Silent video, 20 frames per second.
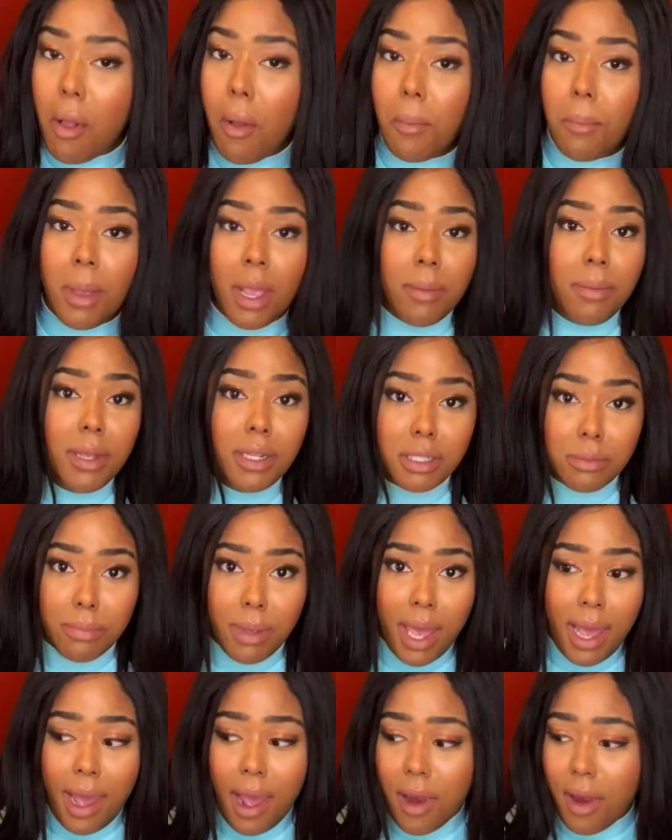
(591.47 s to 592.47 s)
maybe it's
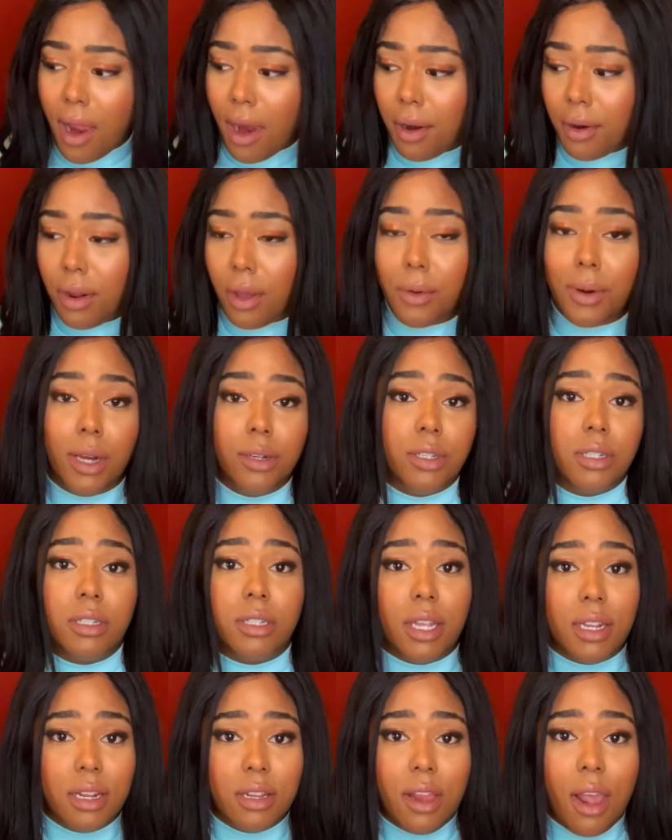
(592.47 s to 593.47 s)
bad, I don't know, and I just
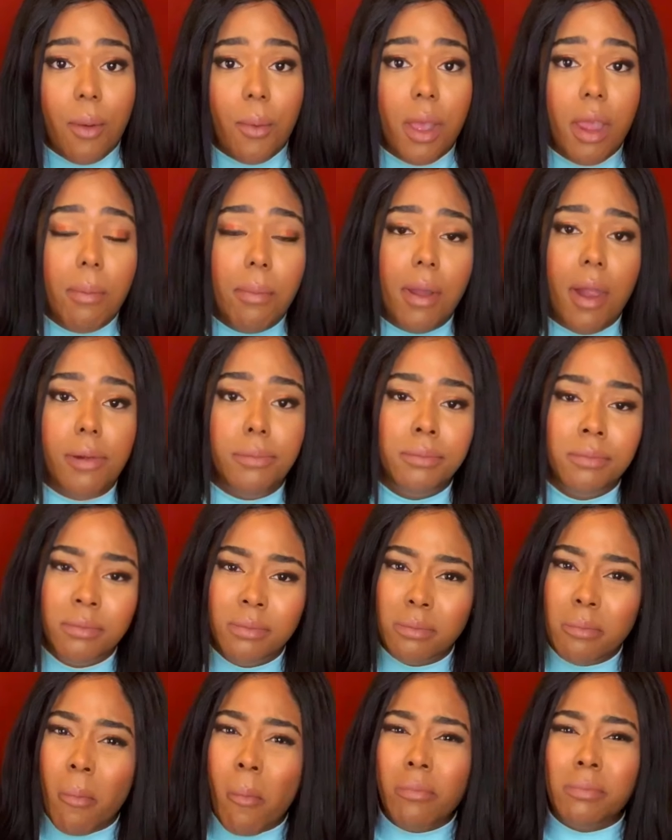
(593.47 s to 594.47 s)
like it that way, but
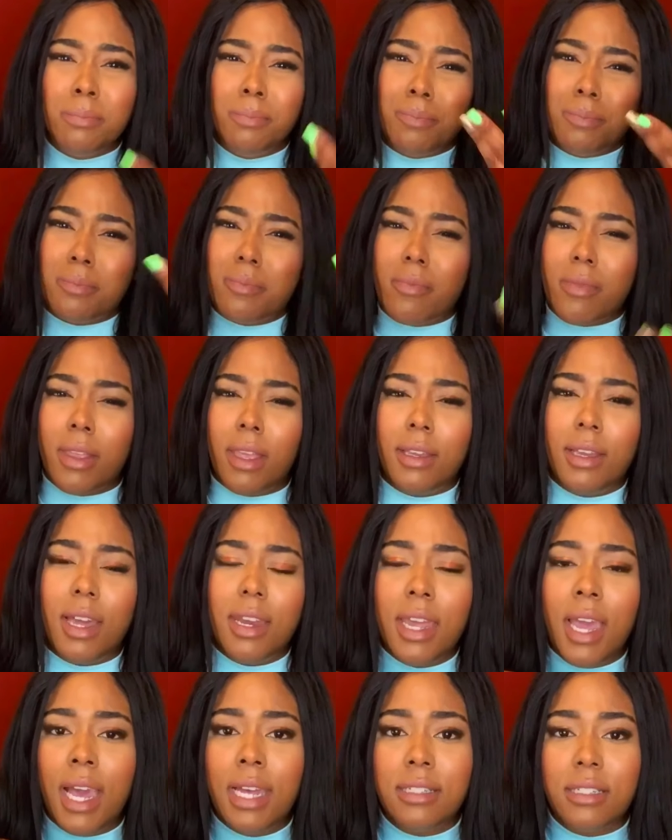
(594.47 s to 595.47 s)
it
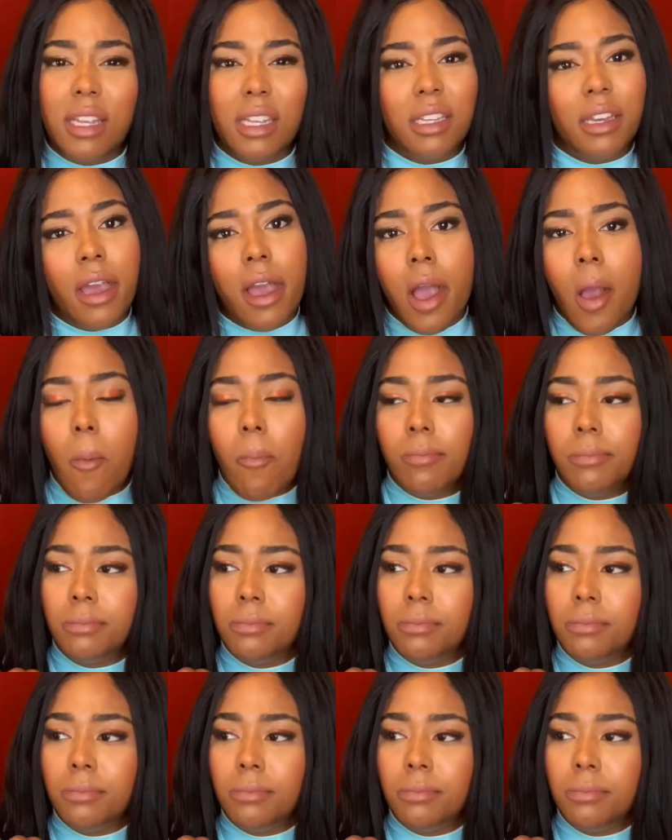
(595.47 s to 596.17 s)
kind of has like a